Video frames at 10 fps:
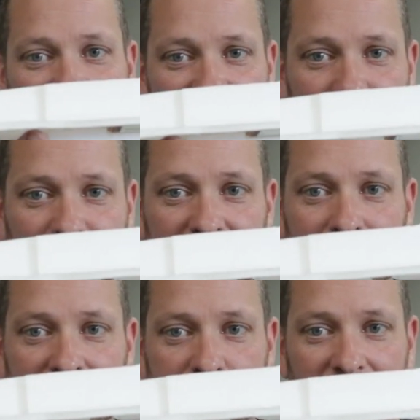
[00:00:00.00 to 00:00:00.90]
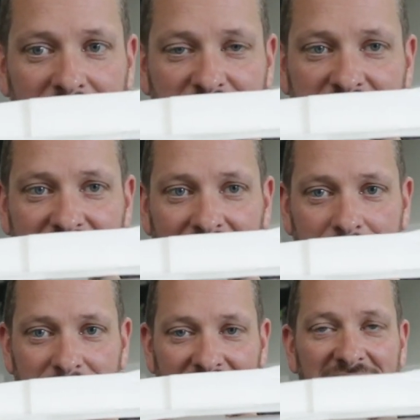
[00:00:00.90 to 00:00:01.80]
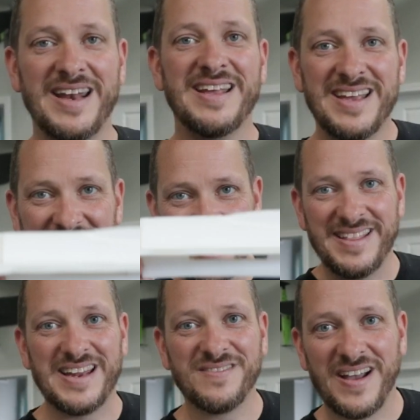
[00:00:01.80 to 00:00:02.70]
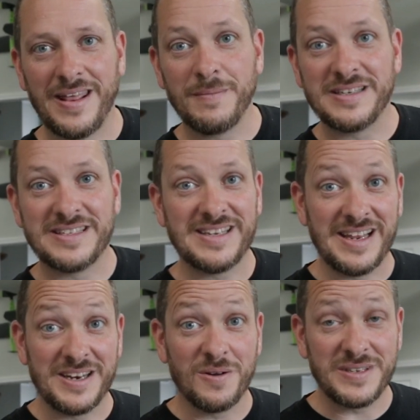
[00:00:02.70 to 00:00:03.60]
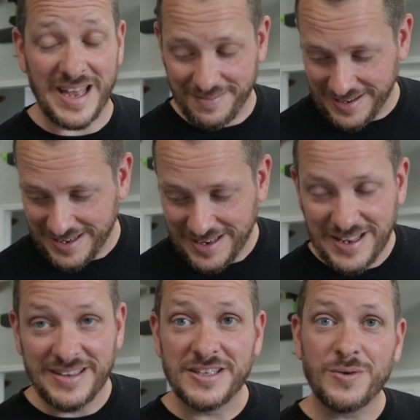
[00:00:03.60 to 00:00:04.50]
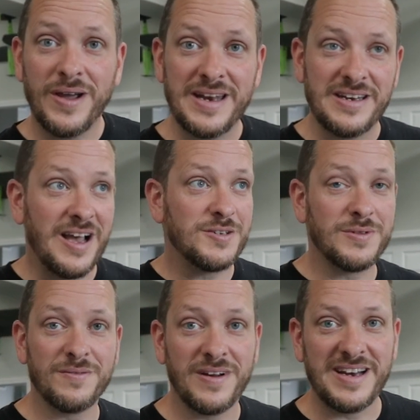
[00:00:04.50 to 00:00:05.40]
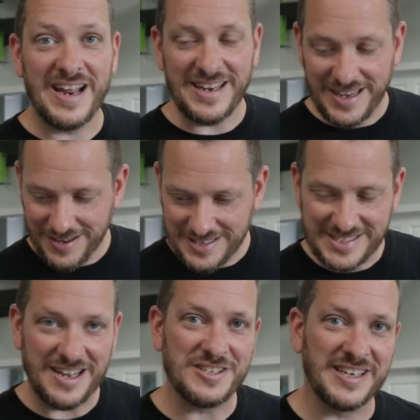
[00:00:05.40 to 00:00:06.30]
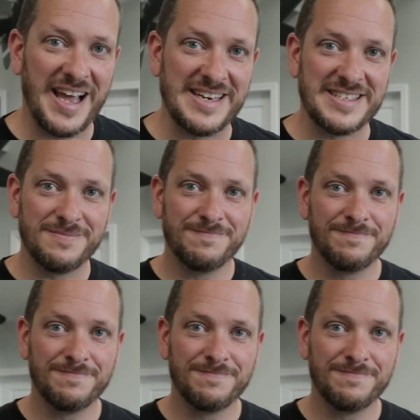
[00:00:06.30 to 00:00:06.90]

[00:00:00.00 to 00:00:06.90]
notice it's pretty much balanced, just slightly behind, and that's fine. That means it's slightly nose heavy. Let's go ahead and toss with our friend Haley here and see how she lets.